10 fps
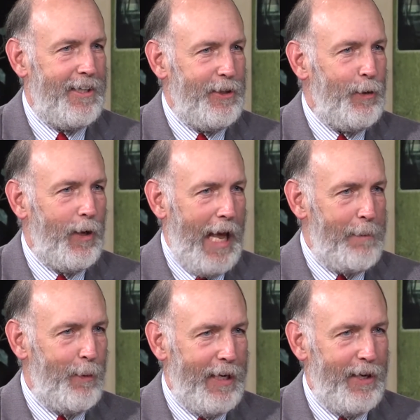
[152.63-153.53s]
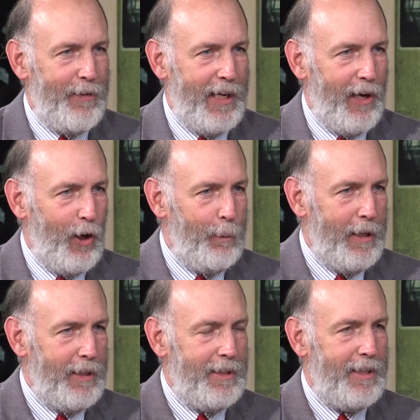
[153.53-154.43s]
Can you elaborate on that a little
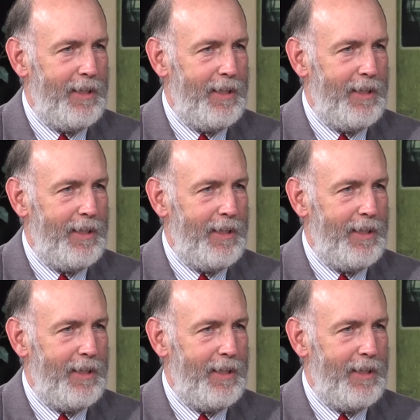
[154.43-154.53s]
bit?